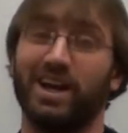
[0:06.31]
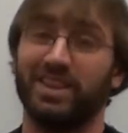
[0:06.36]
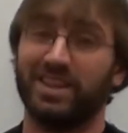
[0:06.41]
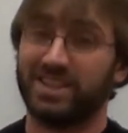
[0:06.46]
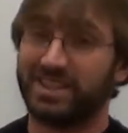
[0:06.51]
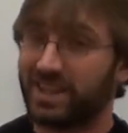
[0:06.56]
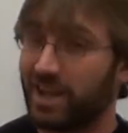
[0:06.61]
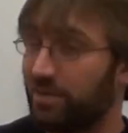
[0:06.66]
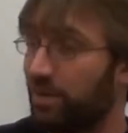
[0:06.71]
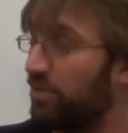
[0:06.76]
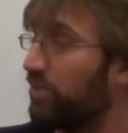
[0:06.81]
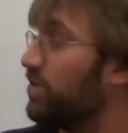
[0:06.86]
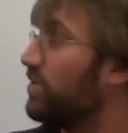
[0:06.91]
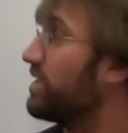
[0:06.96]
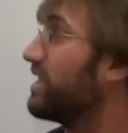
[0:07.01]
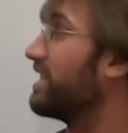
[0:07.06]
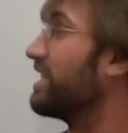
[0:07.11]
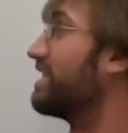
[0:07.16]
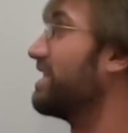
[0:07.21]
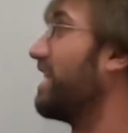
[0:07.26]
This time I'm
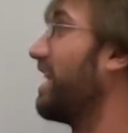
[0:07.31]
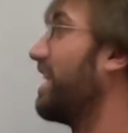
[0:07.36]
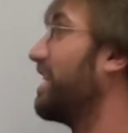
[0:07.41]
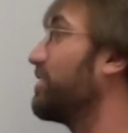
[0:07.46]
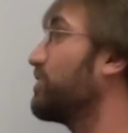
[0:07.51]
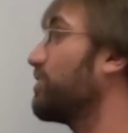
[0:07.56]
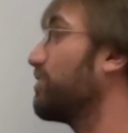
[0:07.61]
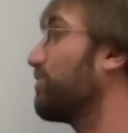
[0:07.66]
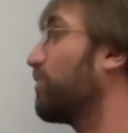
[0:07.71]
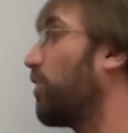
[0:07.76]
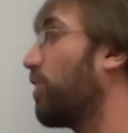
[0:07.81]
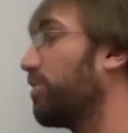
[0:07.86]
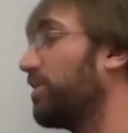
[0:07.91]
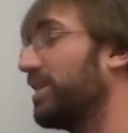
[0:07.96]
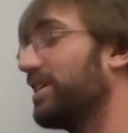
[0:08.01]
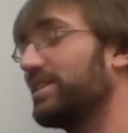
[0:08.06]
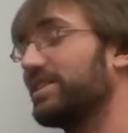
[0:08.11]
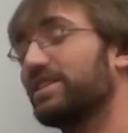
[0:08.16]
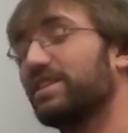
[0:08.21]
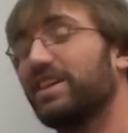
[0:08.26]
using the tangent
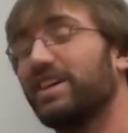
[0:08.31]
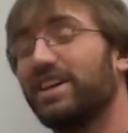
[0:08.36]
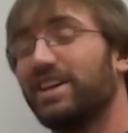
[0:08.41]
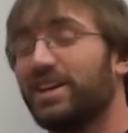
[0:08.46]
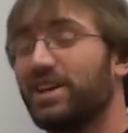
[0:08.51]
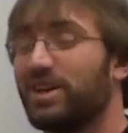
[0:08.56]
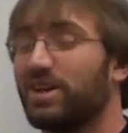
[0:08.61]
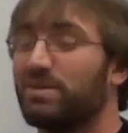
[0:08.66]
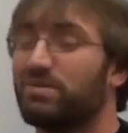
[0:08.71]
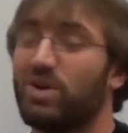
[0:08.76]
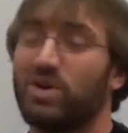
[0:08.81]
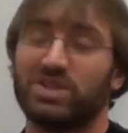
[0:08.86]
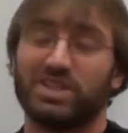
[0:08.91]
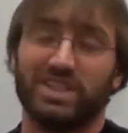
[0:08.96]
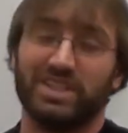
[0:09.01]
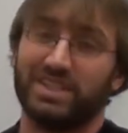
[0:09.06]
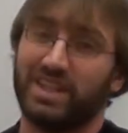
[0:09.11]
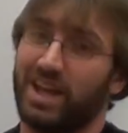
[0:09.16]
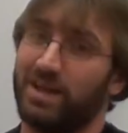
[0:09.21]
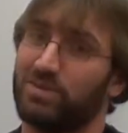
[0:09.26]
formulas. Most
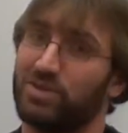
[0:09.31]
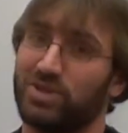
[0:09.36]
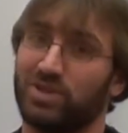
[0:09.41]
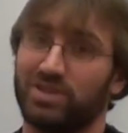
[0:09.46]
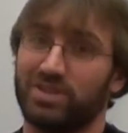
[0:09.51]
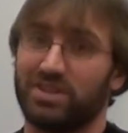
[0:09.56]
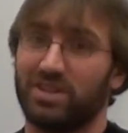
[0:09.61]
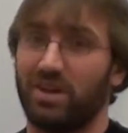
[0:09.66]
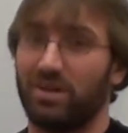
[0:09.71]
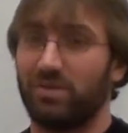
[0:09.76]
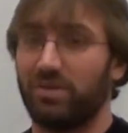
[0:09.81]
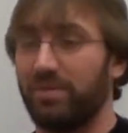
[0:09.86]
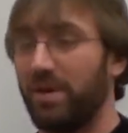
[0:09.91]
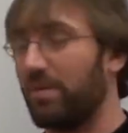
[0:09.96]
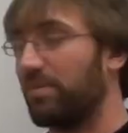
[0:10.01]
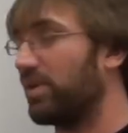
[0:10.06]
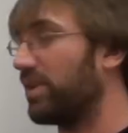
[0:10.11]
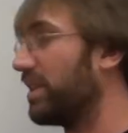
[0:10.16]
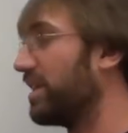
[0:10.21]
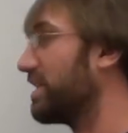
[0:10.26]
of the time students don't
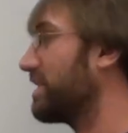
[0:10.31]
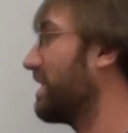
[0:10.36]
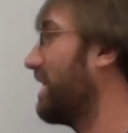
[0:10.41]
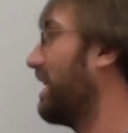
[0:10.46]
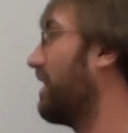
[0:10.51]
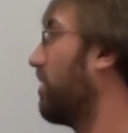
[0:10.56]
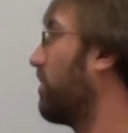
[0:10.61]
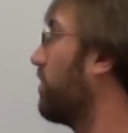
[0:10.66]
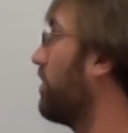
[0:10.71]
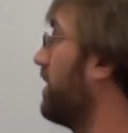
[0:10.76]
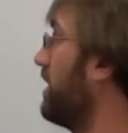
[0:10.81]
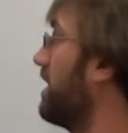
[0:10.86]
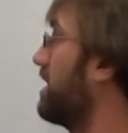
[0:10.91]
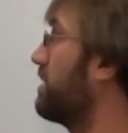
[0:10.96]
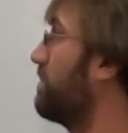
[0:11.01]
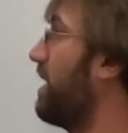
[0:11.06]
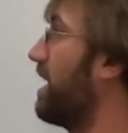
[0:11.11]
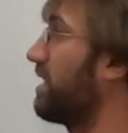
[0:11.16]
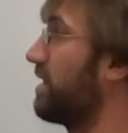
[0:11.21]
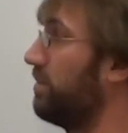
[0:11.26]
remember this, and I don't really
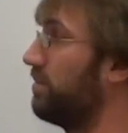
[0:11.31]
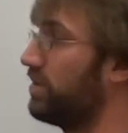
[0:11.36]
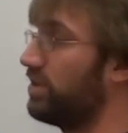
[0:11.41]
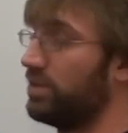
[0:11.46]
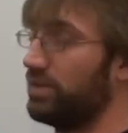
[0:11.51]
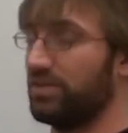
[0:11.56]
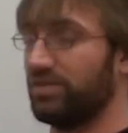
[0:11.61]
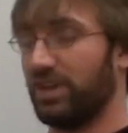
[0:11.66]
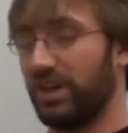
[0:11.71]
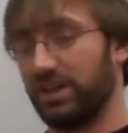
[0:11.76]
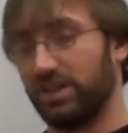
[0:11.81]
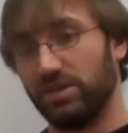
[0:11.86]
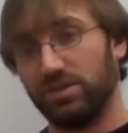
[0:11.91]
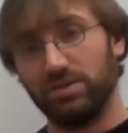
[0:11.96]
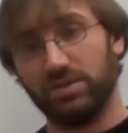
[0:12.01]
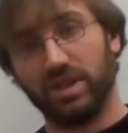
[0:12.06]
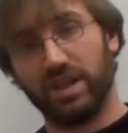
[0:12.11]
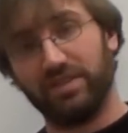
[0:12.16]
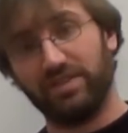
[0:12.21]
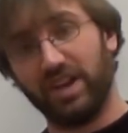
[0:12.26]
expect them to.
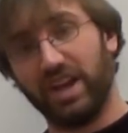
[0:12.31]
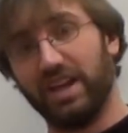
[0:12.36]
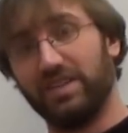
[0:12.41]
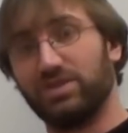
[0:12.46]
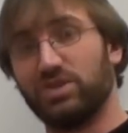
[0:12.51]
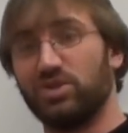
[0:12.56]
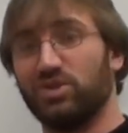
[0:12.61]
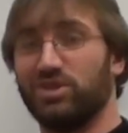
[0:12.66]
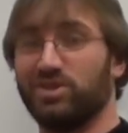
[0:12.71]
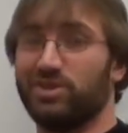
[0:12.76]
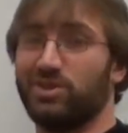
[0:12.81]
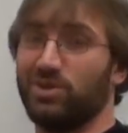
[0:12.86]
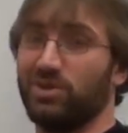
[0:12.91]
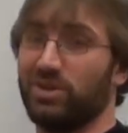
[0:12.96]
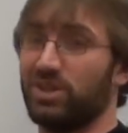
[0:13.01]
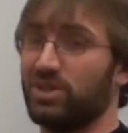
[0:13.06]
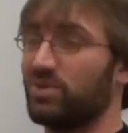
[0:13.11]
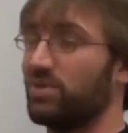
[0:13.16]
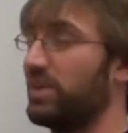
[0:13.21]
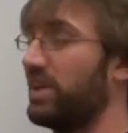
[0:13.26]
If I have students do
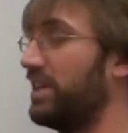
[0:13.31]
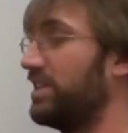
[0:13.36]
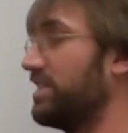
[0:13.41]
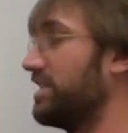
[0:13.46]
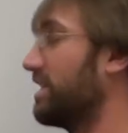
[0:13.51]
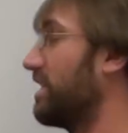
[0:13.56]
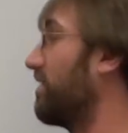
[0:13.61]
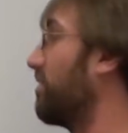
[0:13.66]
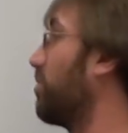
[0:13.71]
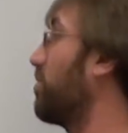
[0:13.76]
this one, I just give